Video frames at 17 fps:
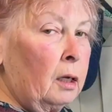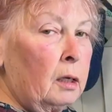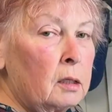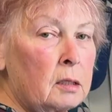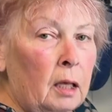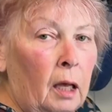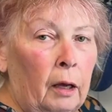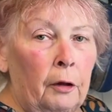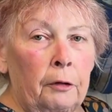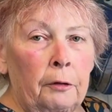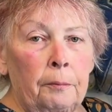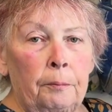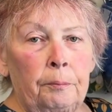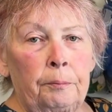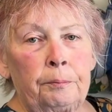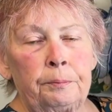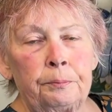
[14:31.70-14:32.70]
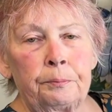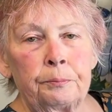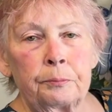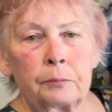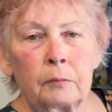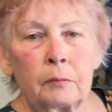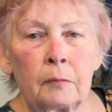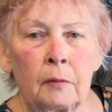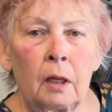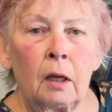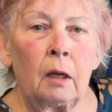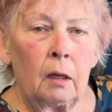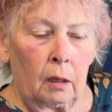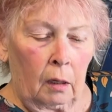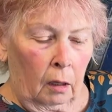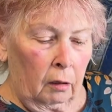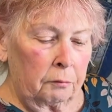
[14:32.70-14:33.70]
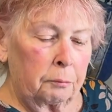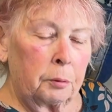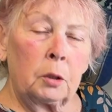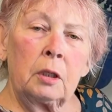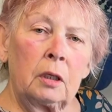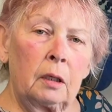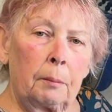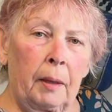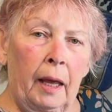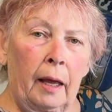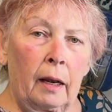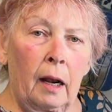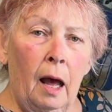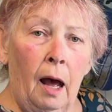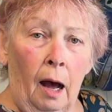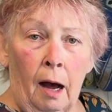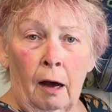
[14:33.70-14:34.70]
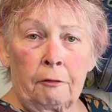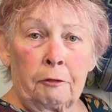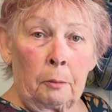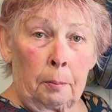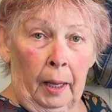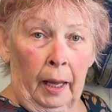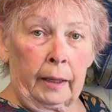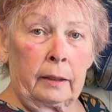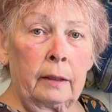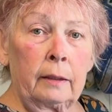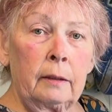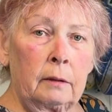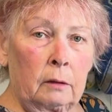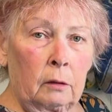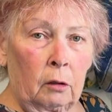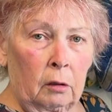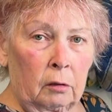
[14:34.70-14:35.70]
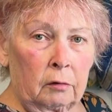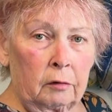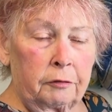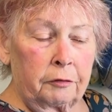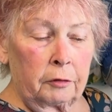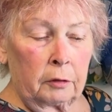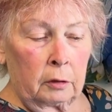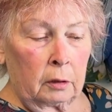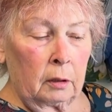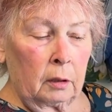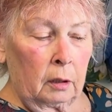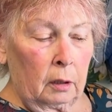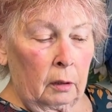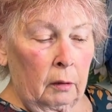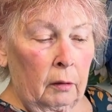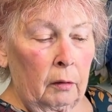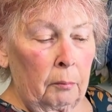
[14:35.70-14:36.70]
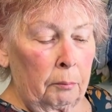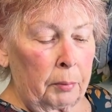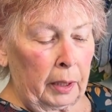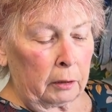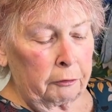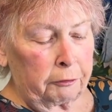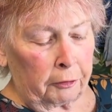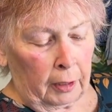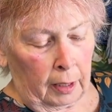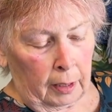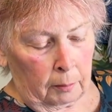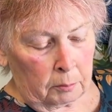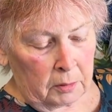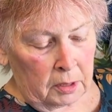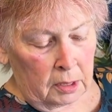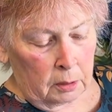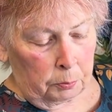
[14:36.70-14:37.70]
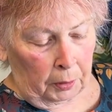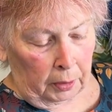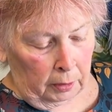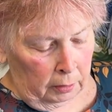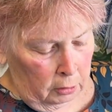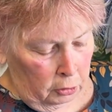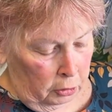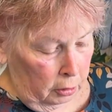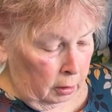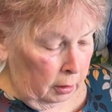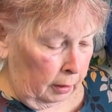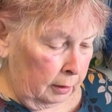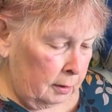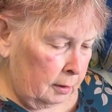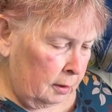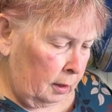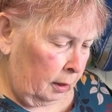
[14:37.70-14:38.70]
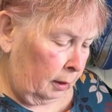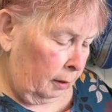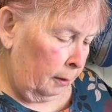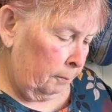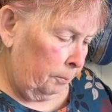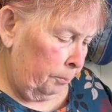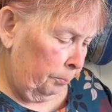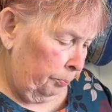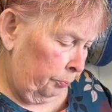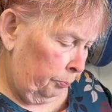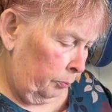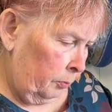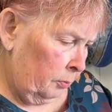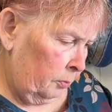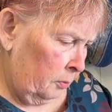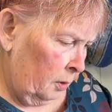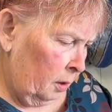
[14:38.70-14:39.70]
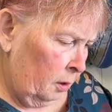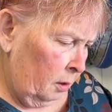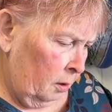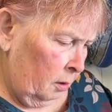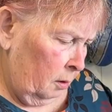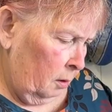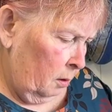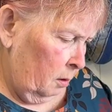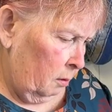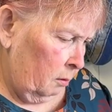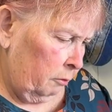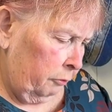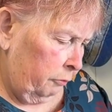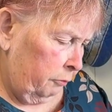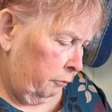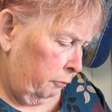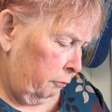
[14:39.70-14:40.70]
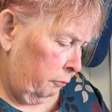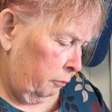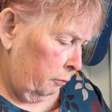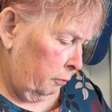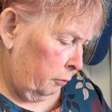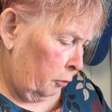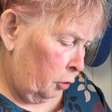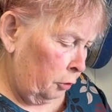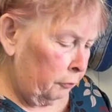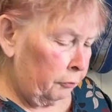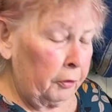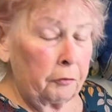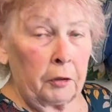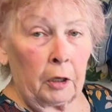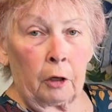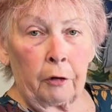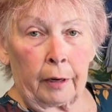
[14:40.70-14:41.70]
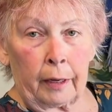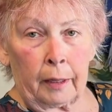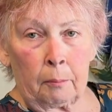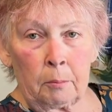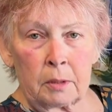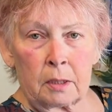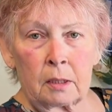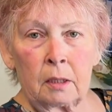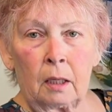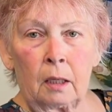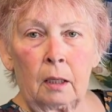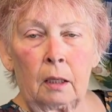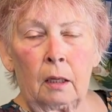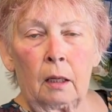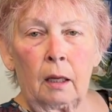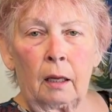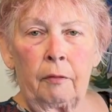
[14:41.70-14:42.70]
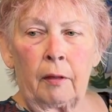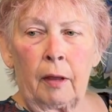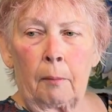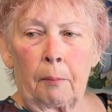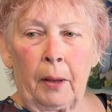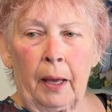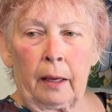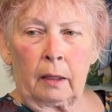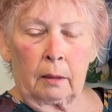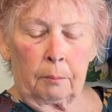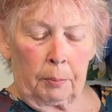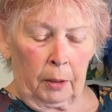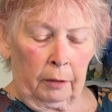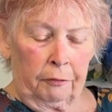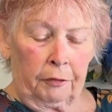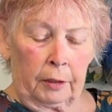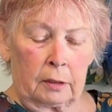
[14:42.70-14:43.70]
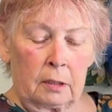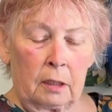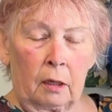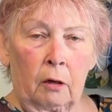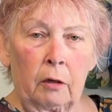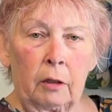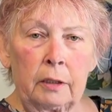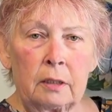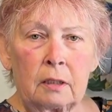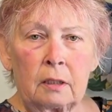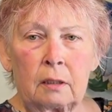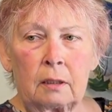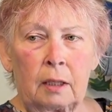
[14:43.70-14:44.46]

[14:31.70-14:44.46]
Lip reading: So I've put in about half a packet of Bell Farms spinach. It's 250 grams in that pack, perfect size.